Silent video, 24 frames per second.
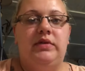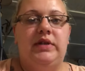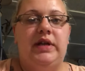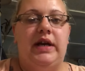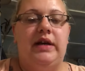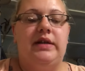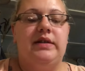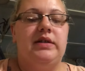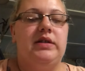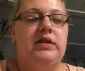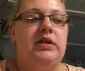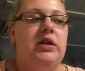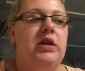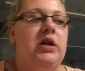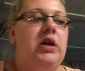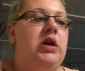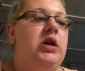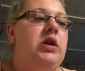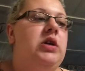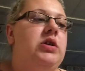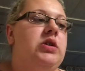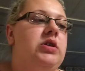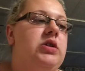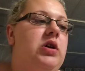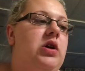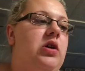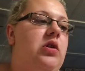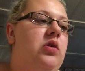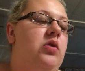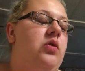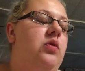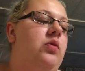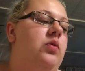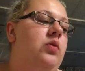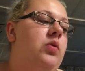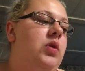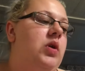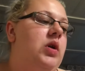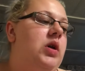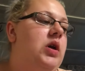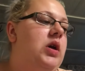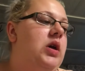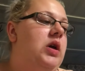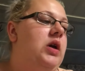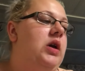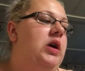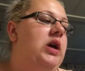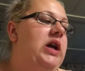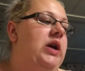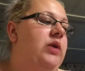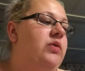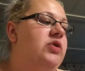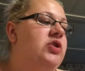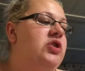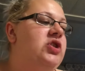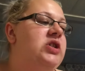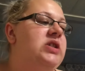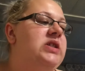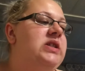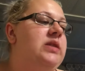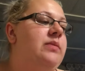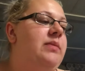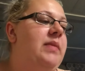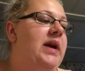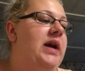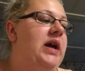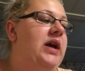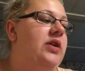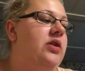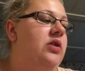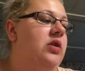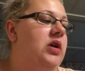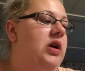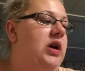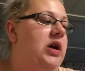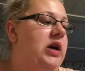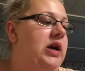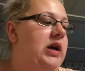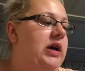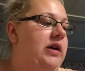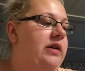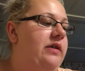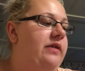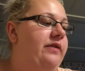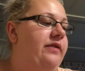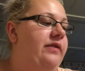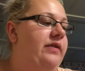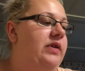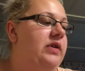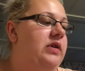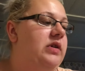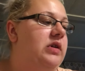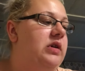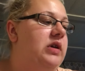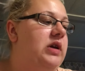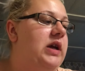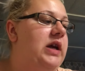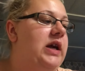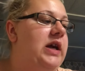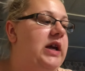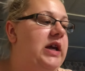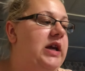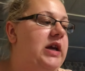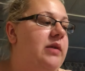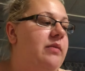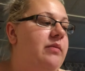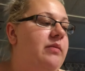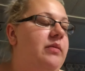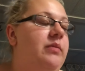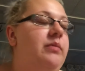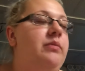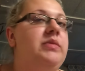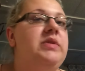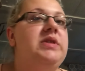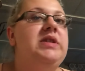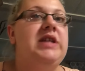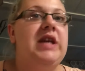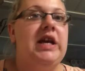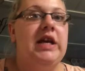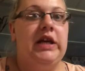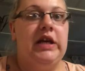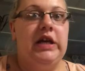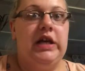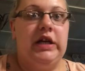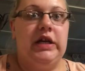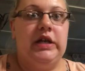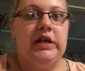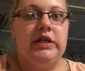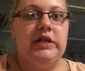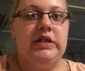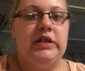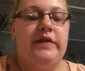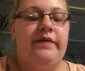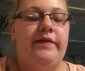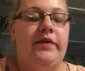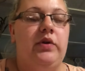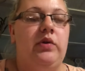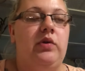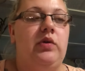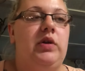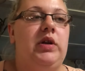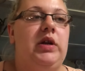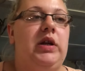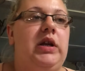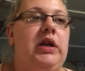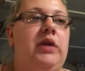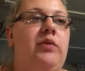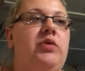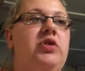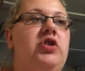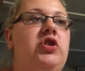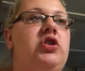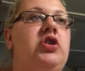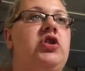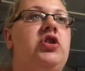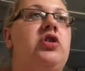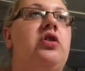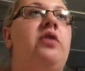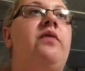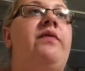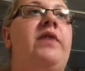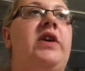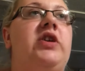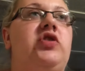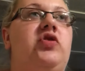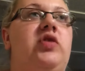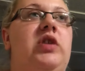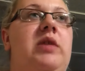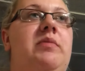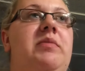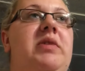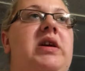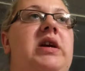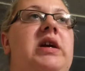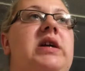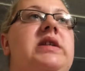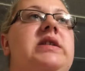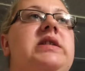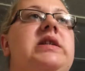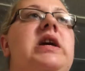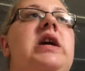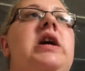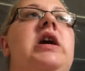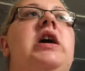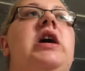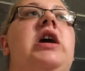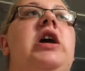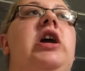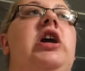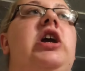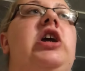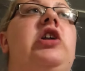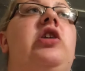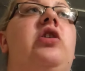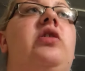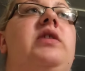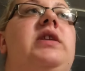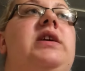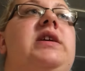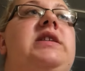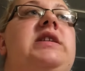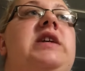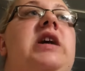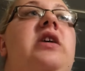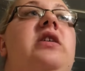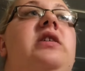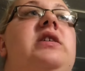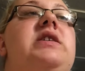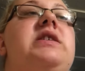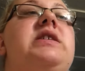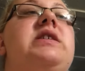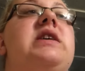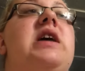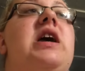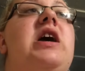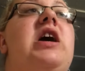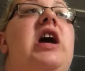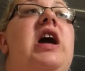test. So it was just a matter of him taking his food, and it was just so frustrating because, you know, they tell us,